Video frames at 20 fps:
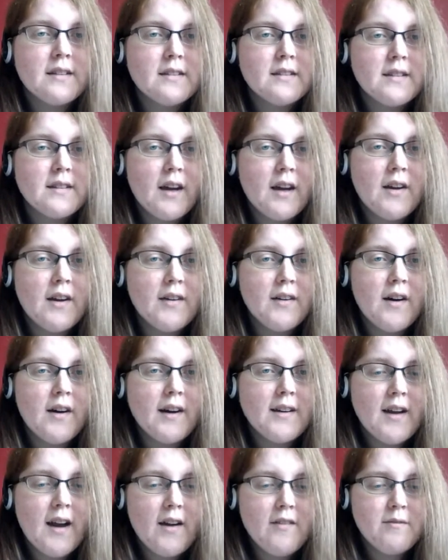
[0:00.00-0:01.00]
so I
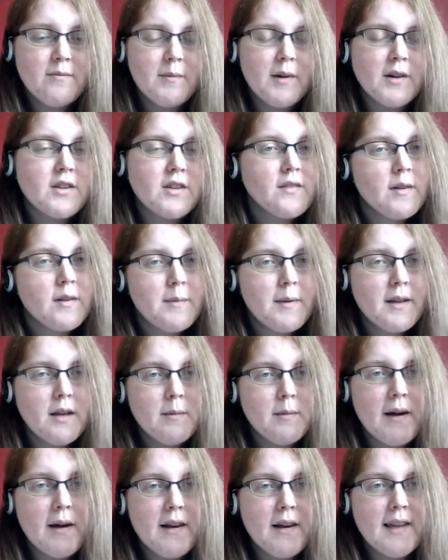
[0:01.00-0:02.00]
don't have much of an opinion
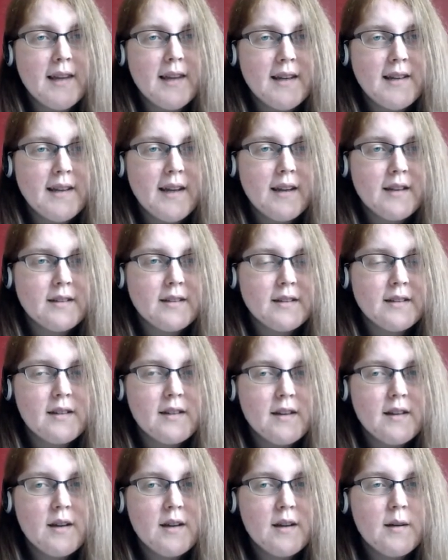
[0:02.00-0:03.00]
about linen yet,
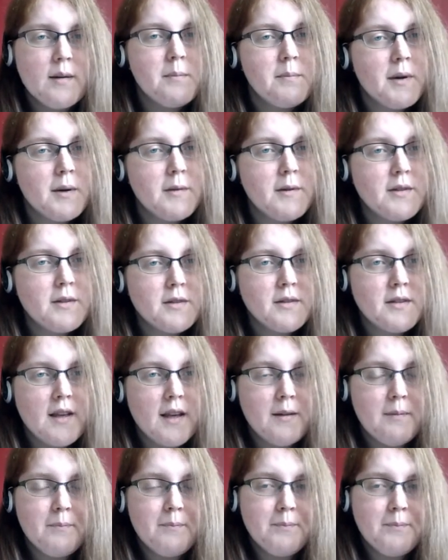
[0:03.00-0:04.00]
but we shall
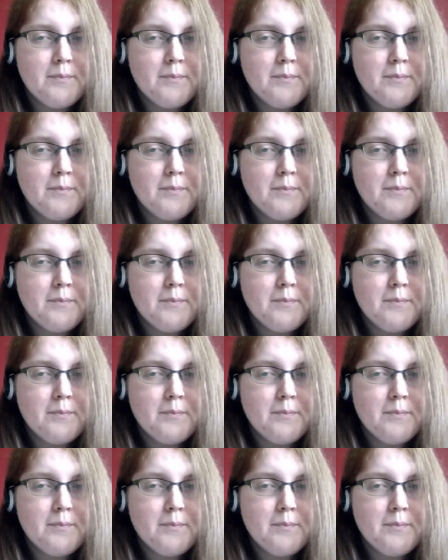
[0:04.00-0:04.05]
see.